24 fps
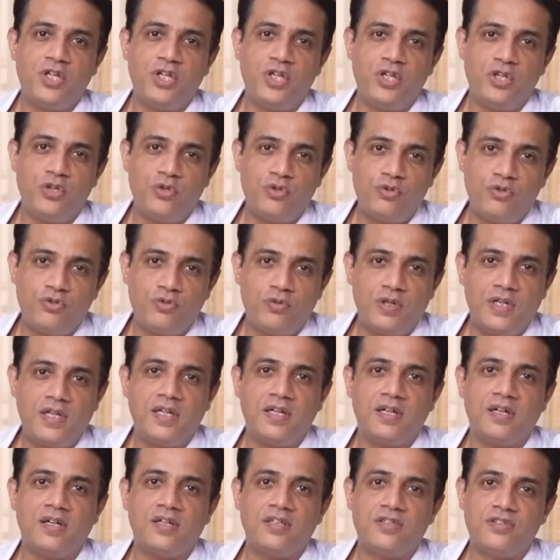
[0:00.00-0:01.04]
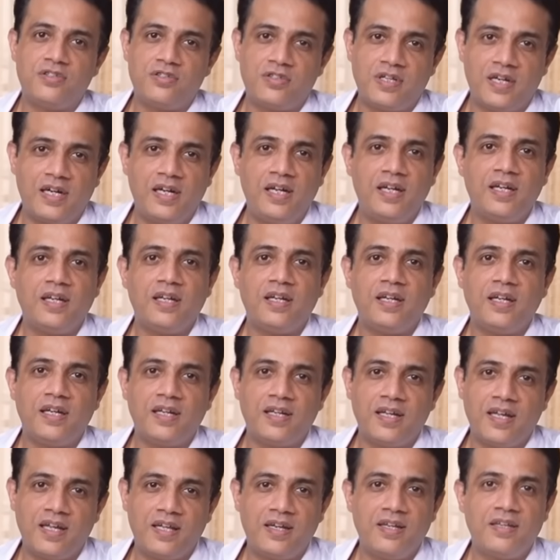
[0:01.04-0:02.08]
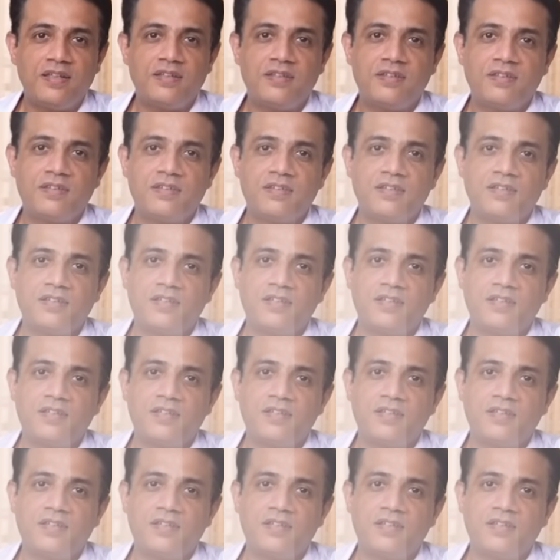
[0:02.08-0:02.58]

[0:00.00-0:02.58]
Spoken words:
Usually, a child inherits